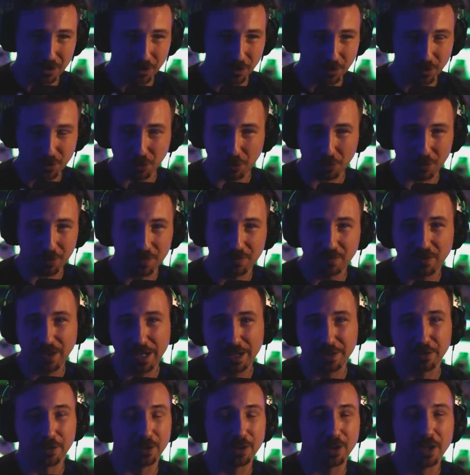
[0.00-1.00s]
Darth
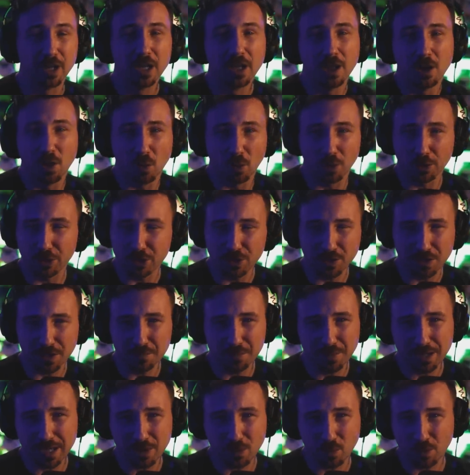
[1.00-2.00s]
Vader, or you
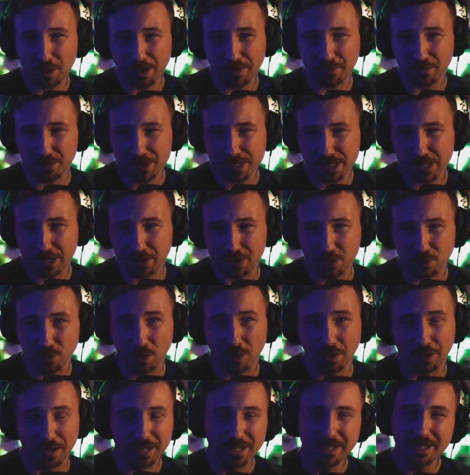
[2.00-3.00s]
can make whatever sound you
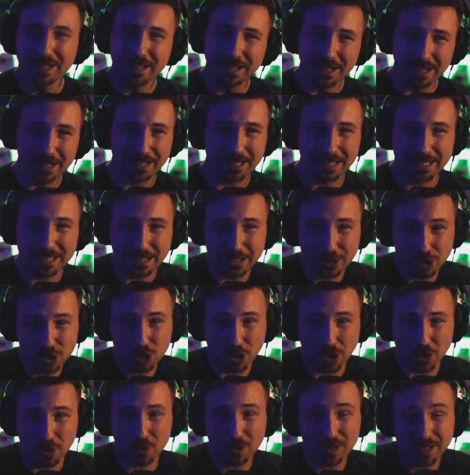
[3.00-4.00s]
want. It, eh, he
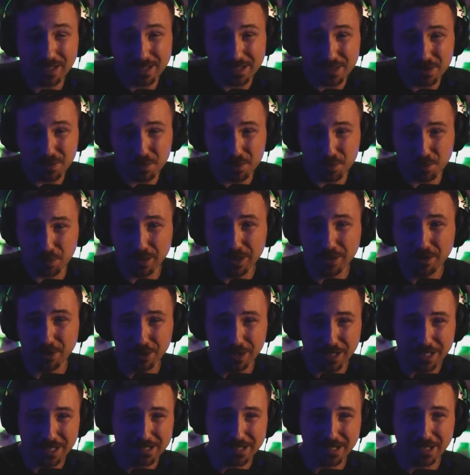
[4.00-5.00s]
joked, and this was real.
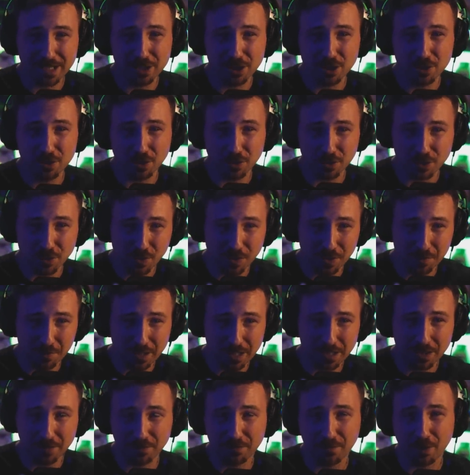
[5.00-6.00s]
He said, you know, you can
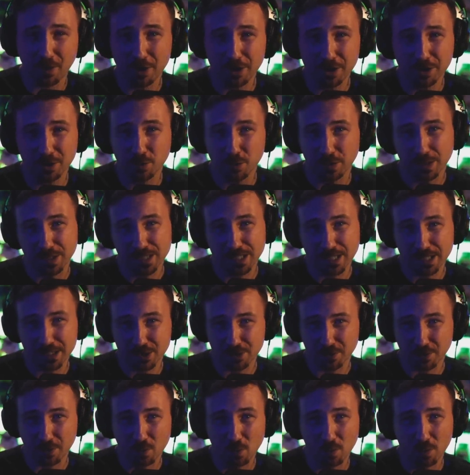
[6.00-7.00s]
make a fart noise as
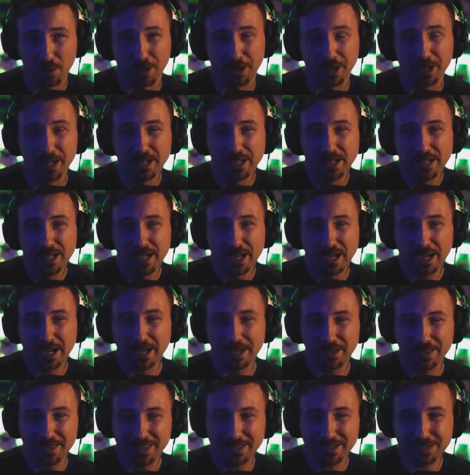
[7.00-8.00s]
your horn.
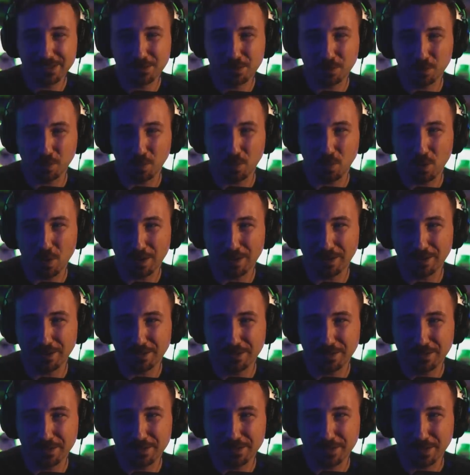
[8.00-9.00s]
Uh, this
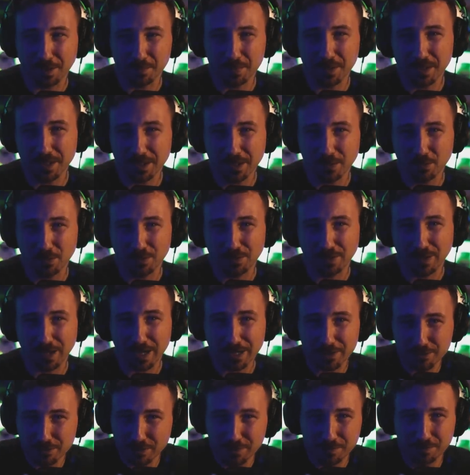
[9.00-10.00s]
was something that was
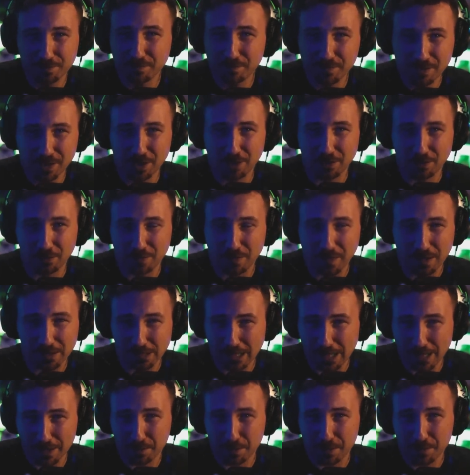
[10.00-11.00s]
actually, you know, a
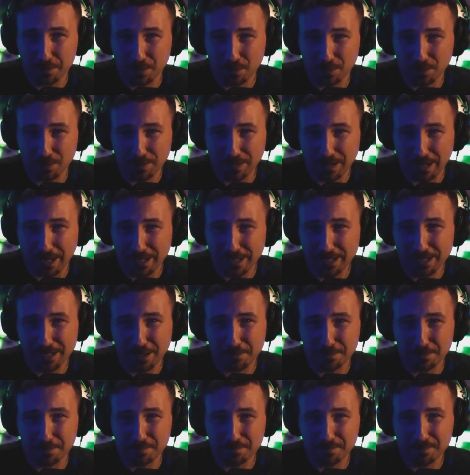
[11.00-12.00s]
lot of people ended
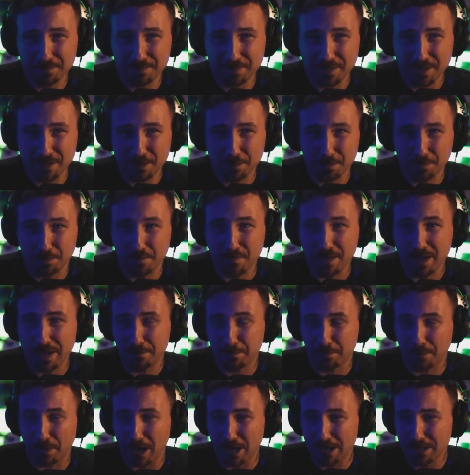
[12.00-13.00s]
up
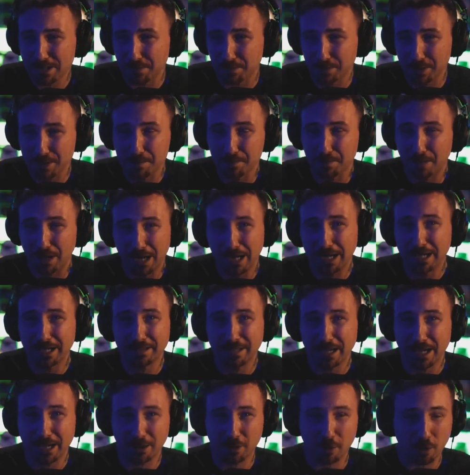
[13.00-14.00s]
possibly
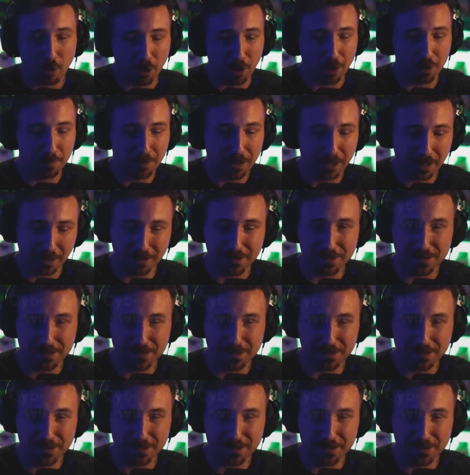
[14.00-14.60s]
buying that car because